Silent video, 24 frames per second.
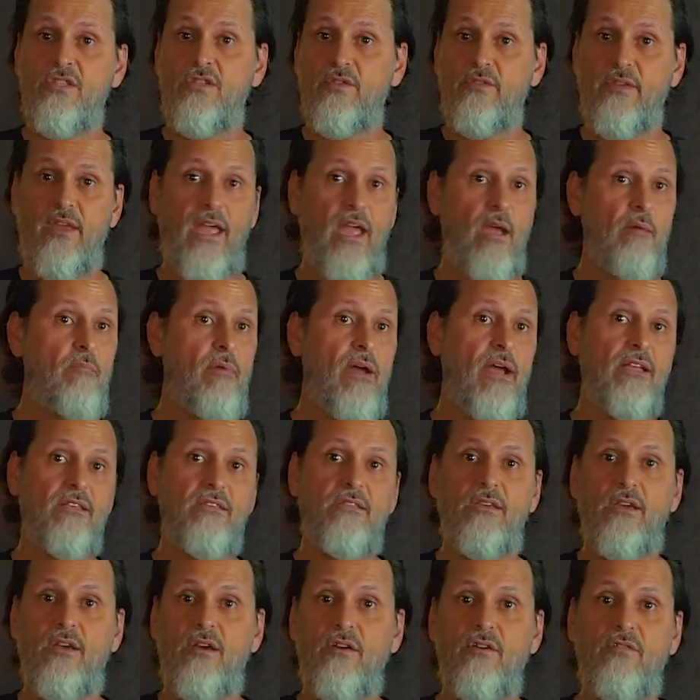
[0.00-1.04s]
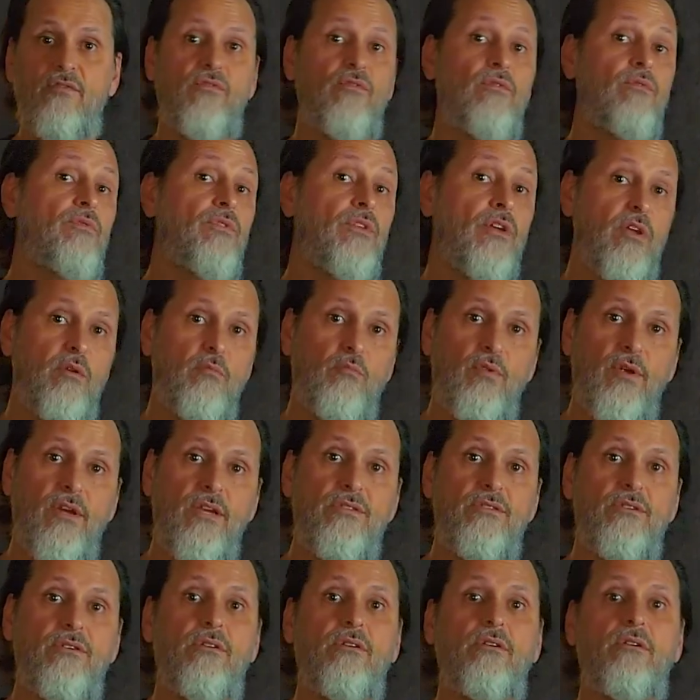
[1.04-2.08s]
So the amp by itself, the
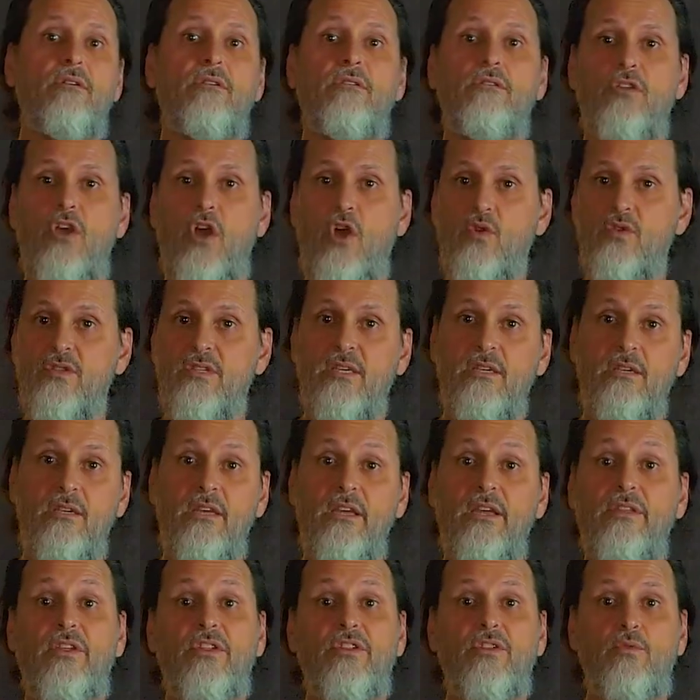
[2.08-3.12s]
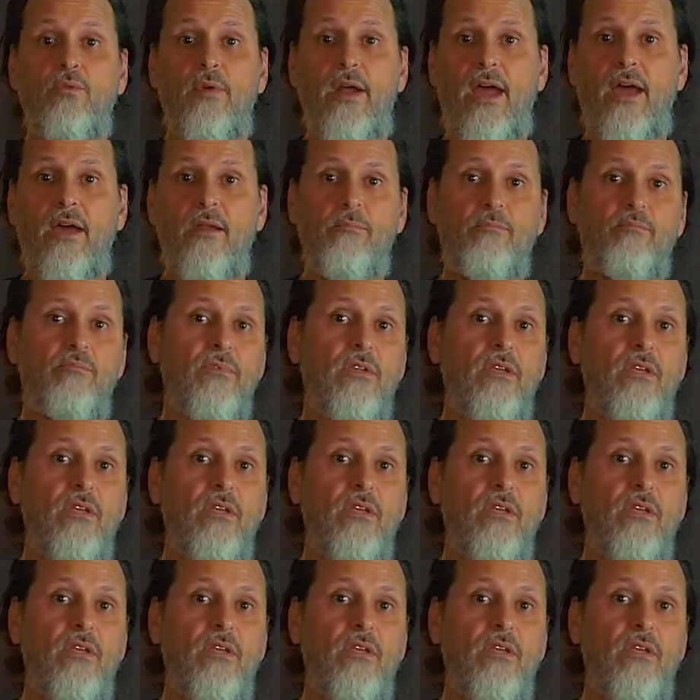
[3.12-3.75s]
compressor, the OCD, and then the Rat.